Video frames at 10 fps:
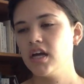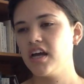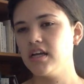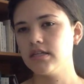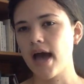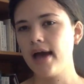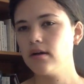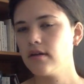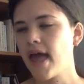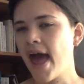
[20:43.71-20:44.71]
because I
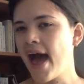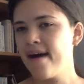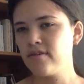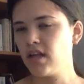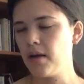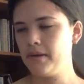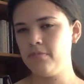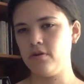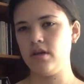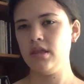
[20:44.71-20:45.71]
don't have a lot of
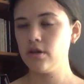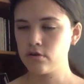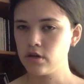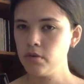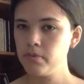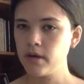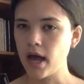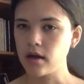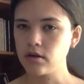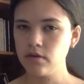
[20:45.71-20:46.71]
people in the group.
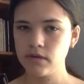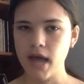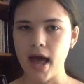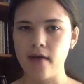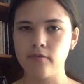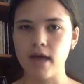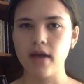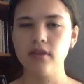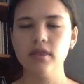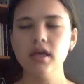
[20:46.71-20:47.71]
I
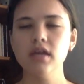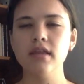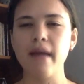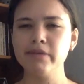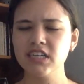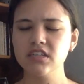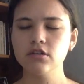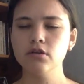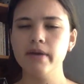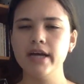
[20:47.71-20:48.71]
think in that particular
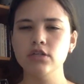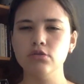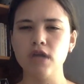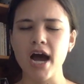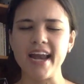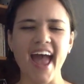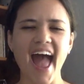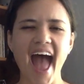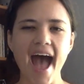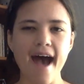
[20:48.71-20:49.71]
group, I do not
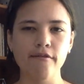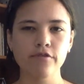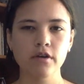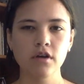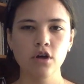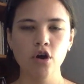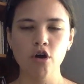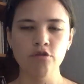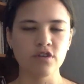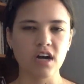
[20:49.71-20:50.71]
have
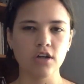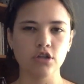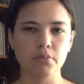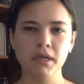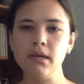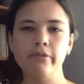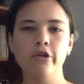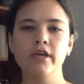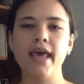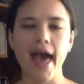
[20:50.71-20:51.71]
over 100
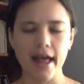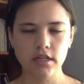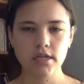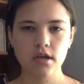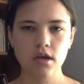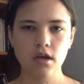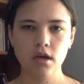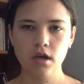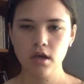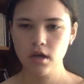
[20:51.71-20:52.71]
people yet.
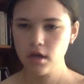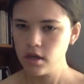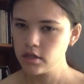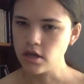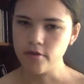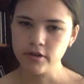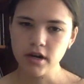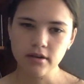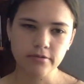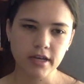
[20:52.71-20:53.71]
So if you're
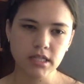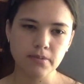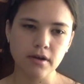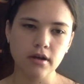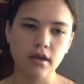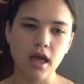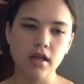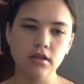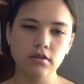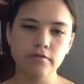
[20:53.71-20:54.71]
on Facebook
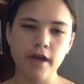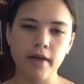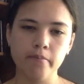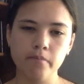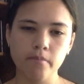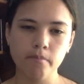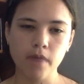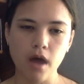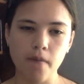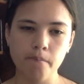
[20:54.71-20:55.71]
and you find
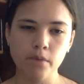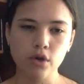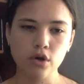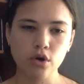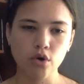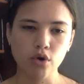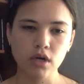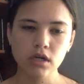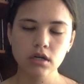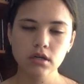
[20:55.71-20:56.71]
a book
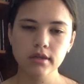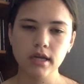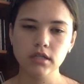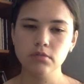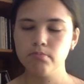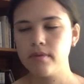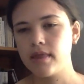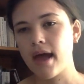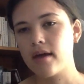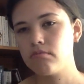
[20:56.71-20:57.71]
corner, then
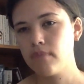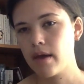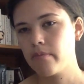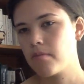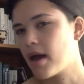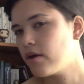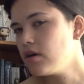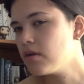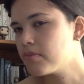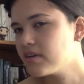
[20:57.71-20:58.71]
that might be my
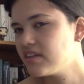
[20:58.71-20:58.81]
group.